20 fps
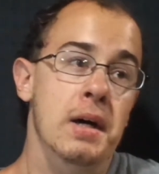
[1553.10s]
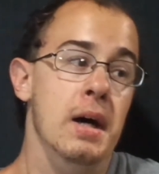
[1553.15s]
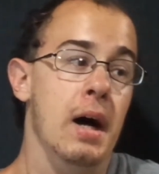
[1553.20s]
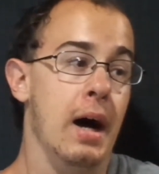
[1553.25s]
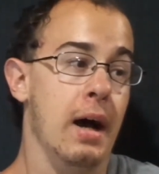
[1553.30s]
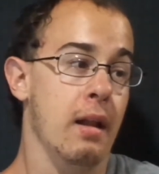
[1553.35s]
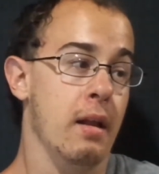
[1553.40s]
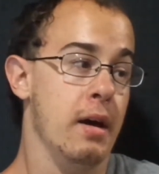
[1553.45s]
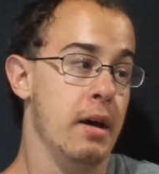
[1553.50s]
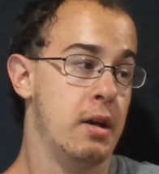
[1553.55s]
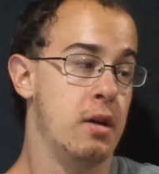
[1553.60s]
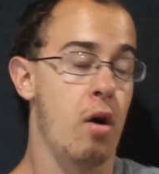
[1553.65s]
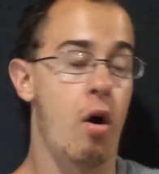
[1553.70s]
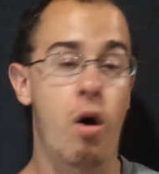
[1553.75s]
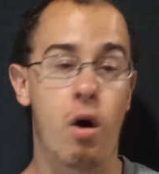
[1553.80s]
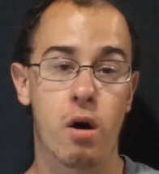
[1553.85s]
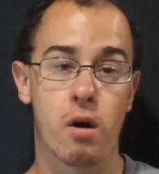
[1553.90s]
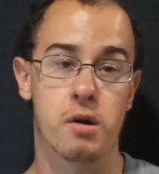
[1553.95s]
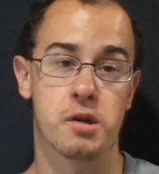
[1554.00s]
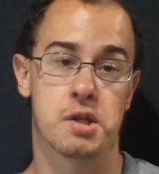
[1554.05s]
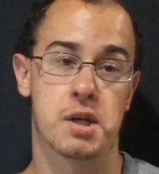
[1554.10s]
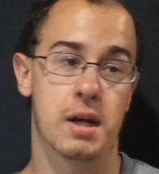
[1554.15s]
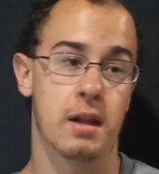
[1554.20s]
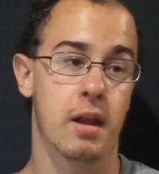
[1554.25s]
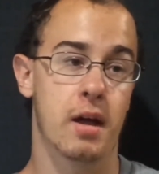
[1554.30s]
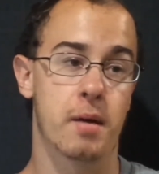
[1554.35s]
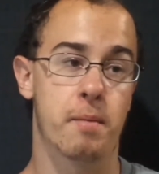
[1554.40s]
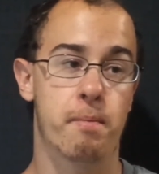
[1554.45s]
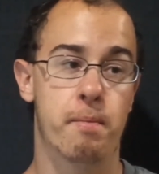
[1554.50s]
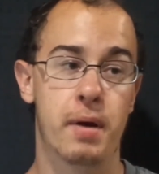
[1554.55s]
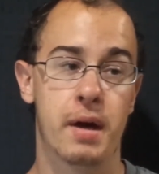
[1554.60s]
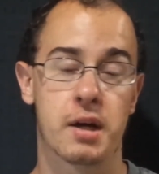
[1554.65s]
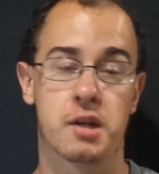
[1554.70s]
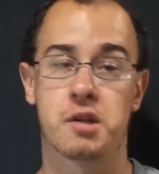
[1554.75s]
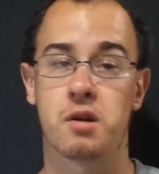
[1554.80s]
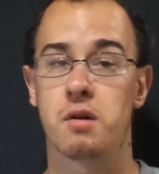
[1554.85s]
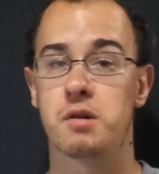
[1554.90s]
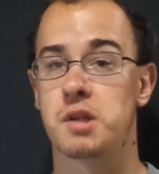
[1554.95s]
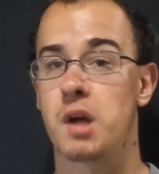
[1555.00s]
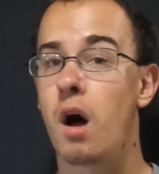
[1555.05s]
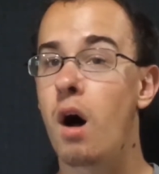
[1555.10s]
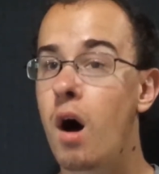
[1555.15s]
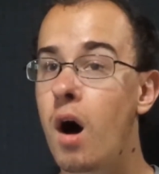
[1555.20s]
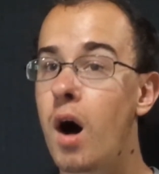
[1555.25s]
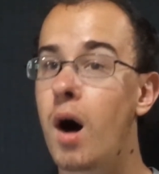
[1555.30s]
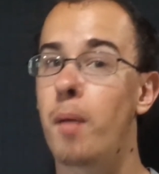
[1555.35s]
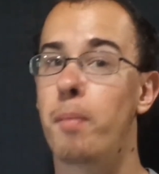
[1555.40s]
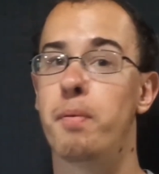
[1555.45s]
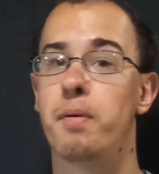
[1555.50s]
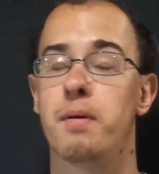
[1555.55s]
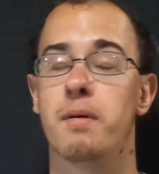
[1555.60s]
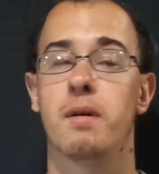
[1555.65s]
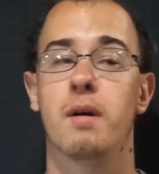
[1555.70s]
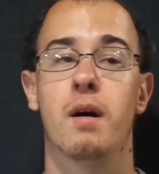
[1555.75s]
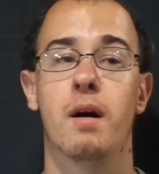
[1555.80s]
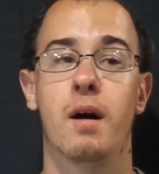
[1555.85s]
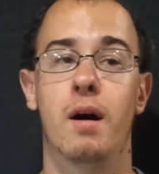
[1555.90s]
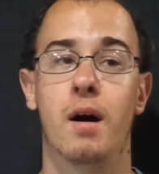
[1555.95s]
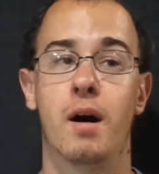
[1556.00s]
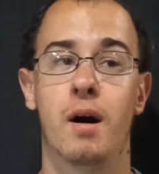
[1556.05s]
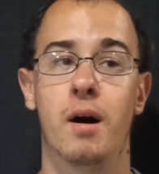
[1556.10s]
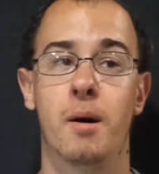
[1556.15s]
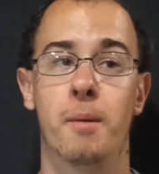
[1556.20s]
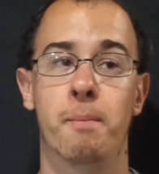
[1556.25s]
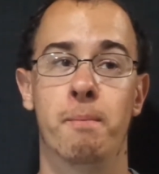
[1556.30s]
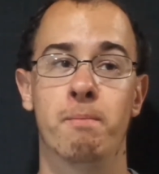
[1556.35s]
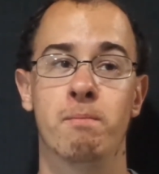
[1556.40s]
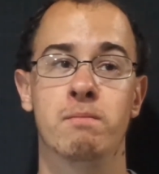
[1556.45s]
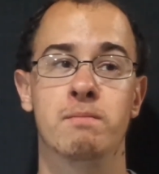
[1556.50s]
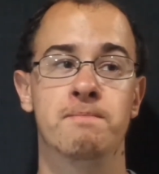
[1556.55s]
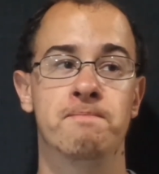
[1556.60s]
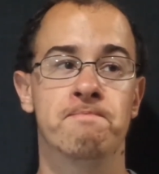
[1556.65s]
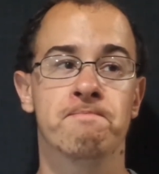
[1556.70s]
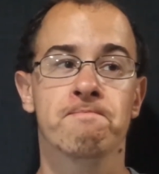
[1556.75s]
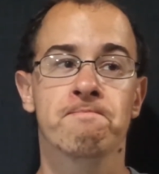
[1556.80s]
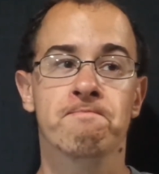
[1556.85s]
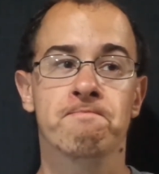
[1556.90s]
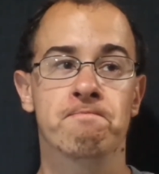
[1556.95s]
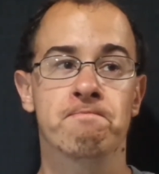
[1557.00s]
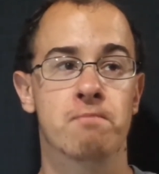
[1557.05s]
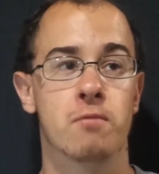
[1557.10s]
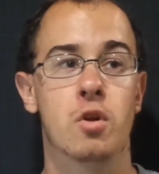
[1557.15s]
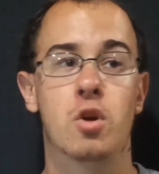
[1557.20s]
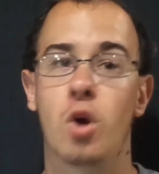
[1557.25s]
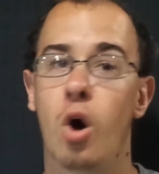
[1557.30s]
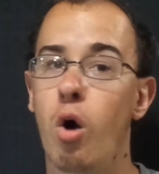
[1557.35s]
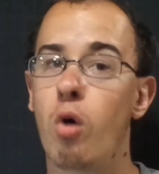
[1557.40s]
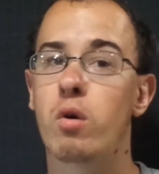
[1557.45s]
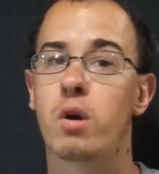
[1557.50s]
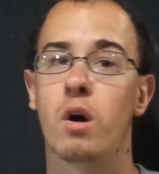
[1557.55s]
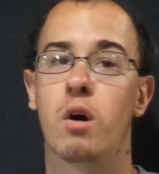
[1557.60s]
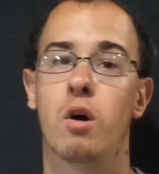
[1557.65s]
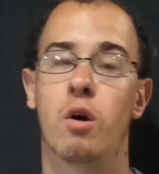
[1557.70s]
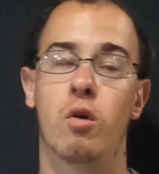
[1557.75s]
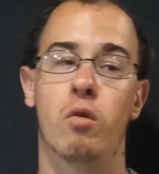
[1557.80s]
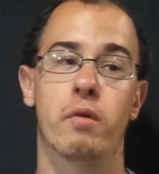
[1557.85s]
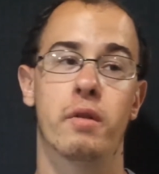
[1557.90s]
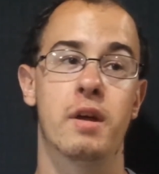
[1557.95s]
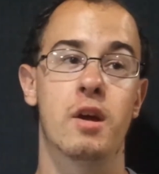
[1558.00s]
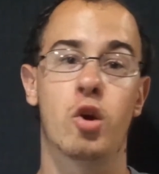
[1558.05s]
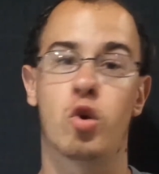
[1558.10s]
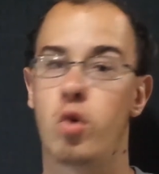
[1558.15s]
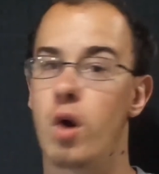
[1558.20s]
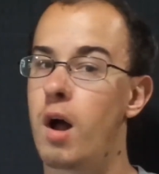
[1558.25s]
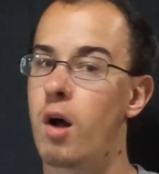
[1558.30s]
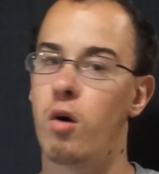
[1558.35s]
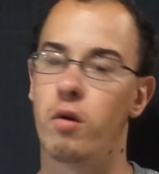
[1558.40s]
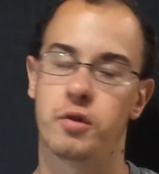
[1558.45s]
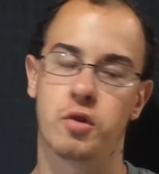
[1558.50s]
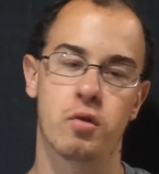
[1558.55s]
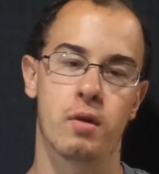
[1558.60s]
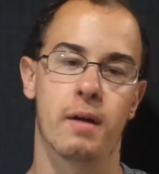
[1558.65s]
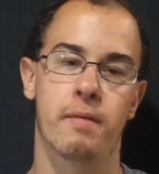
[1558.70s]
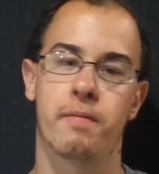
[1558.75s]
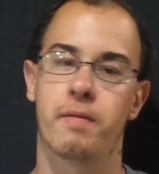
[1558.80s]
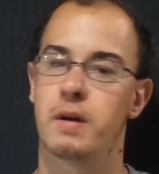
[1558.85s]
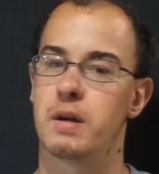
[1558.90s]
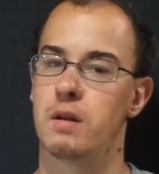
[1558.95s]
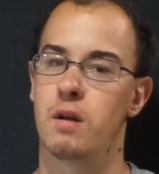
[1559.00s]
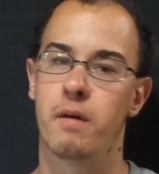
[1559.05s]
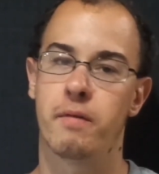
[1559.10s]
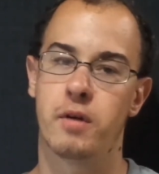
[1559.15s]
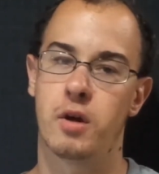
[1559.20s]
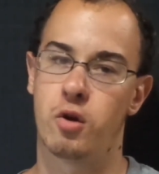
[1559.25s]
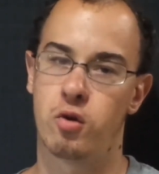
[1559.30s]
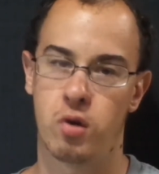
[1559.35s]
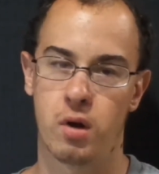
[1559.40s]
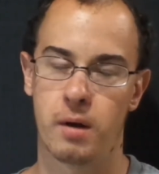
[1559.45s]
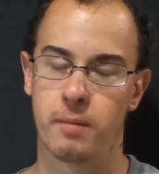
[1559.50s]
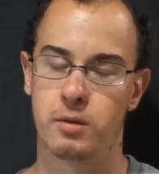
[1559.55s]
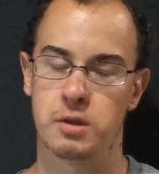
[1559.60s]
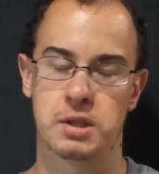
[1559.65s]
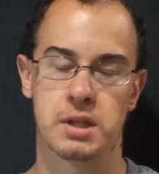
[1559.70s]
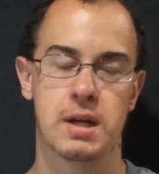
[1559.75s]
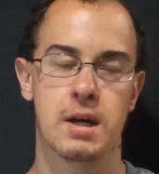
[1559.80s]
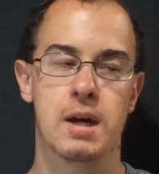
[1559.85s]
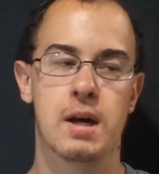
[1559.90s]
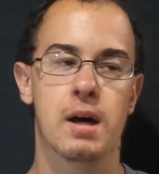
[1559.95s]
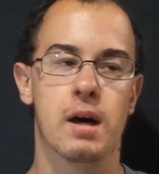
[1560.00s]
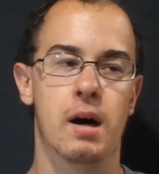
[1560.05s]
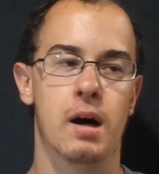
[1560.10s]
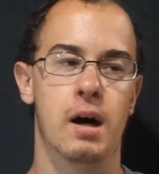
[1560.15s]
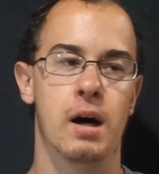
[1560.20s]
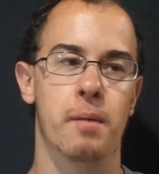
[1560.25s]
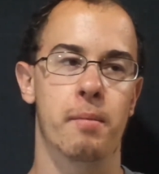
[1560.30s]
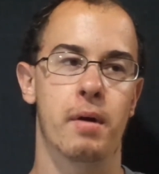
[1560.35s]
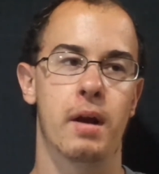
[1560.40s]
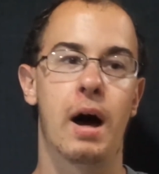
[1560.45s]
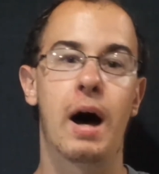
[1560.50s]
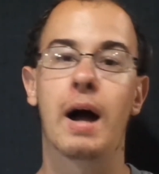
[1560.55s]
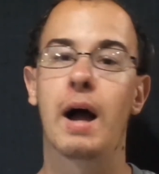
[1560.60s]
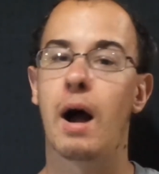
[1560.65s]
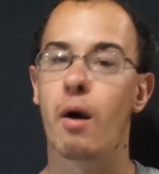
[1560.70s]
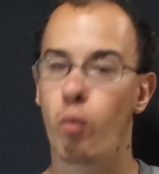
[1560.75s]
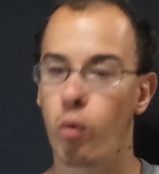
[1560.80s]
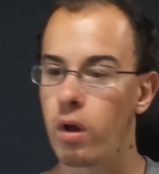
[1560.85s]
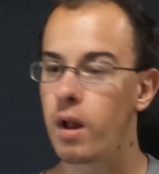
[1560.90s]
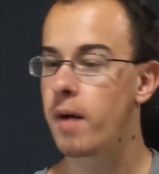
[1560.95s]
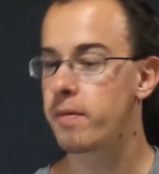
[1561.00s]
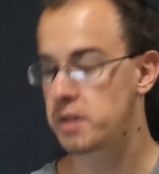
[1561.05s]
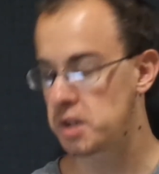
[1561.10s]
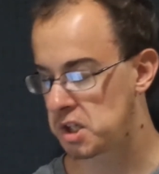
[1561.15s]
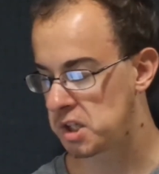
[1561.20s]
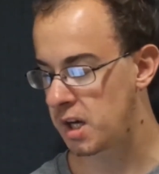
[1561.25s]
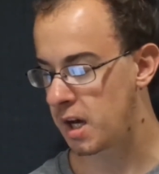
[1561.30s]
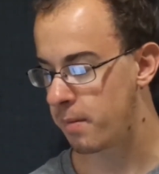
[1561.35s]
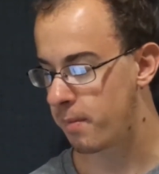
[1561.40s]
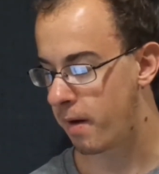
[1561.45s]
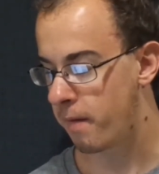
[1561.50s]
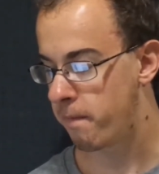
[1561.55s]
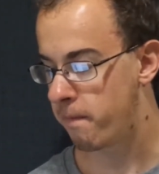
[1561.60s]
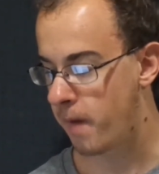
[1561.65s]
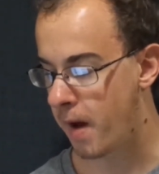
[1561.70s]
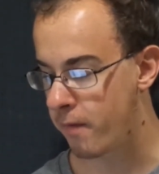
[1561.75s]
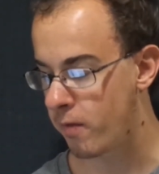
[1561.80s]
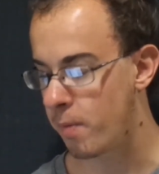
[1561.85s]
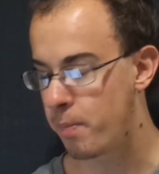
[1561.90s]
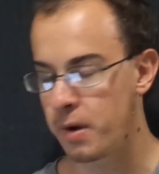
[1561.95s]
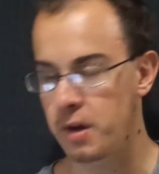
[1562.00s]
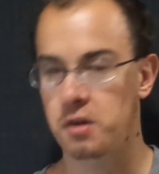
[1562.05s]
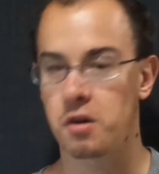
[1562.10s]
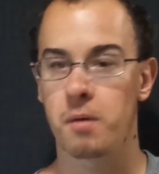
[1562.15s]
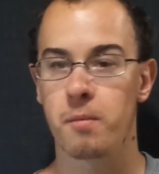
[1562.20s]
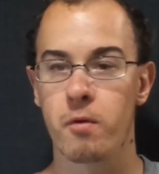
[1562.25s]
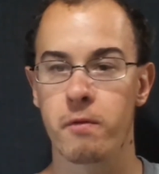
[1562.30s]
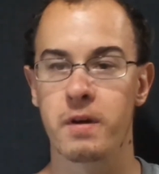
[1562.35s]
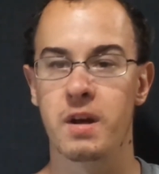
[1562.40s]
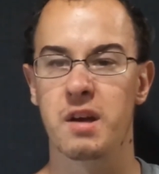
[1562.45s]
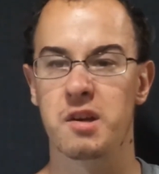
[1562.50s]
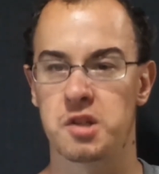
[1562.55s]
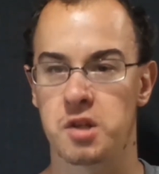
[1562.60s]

I like Cars. I like Pixar's Up. Um, Coco. The Incredibles. Oh, dude, I freaking love The Incredibles. Uh, but I, I, will have to say my favorite Pixar movie is